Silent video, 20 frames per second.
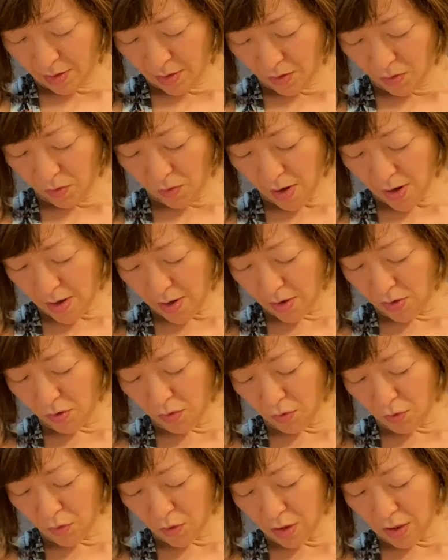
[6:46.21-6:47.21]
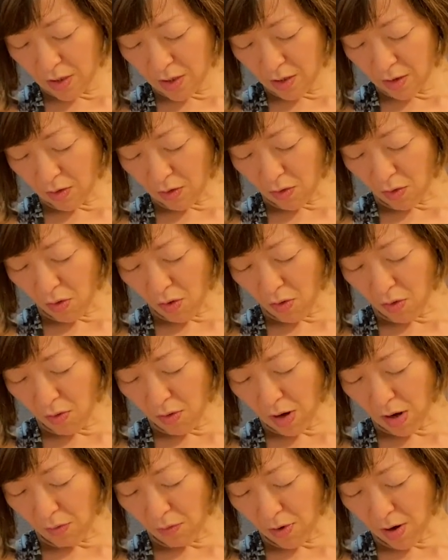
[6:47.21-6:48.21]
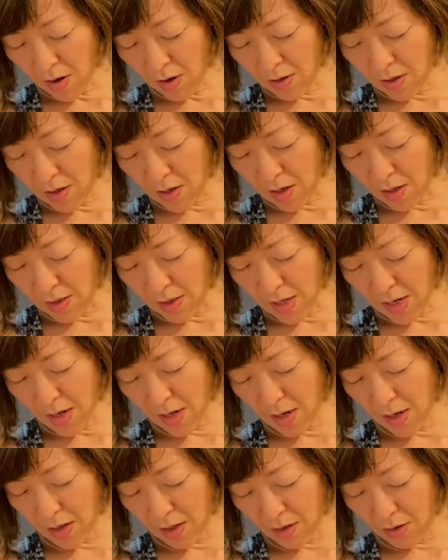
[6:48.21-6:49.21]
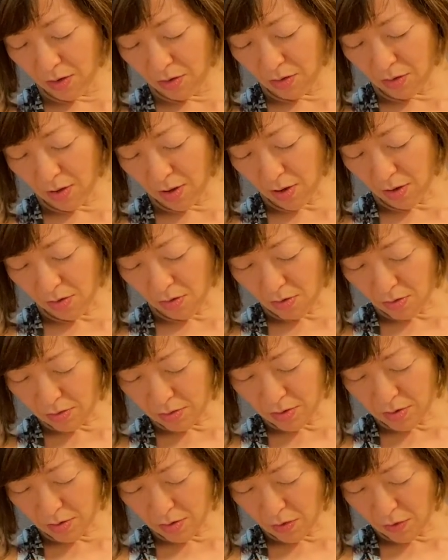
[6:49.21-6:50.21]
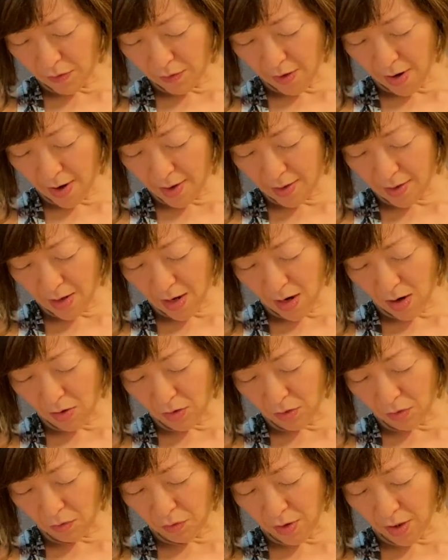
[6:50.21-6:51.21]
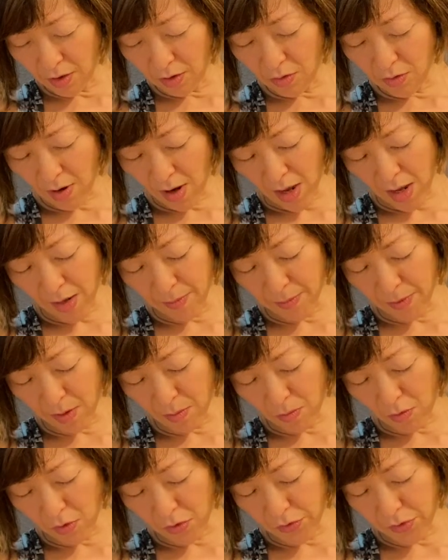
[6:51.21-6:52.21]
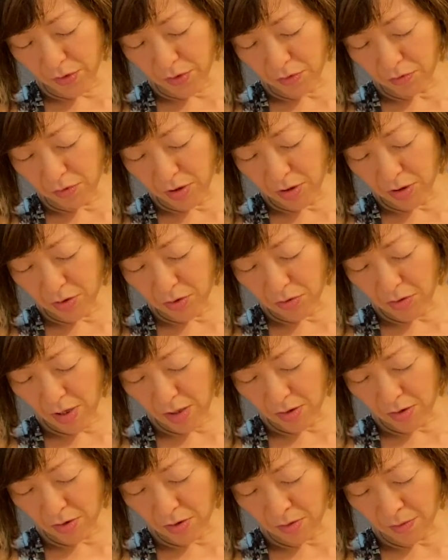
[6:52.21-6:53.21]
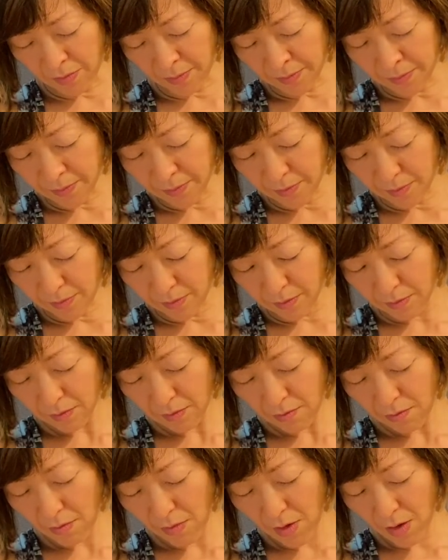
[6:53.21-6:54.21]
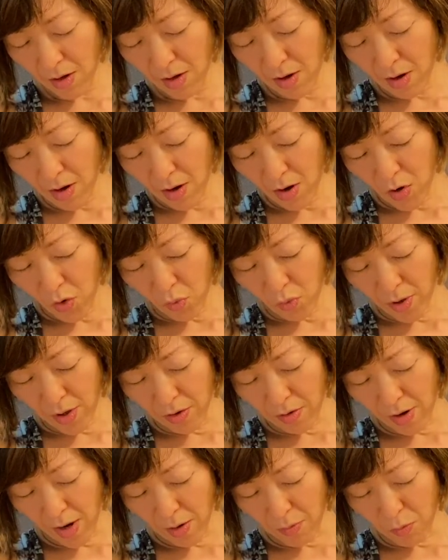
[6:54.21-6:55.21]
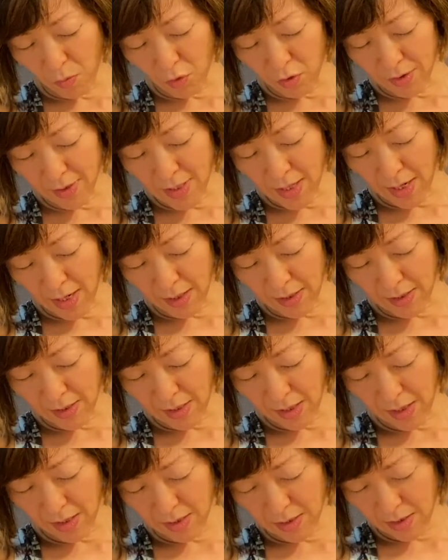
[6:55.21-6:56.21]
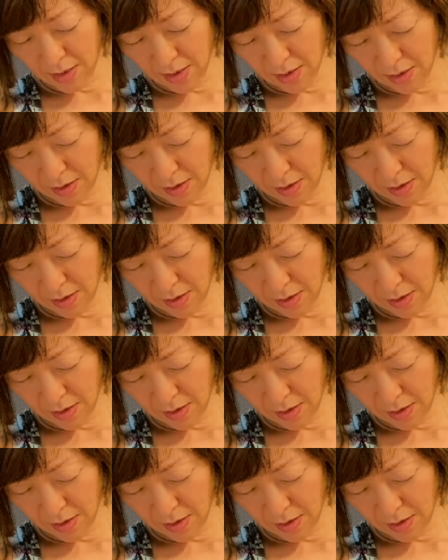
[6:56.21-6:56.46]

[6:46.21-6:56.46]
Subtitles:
While you're working all around the neck, you can also find out where you have the most restriction, where you have more tightness.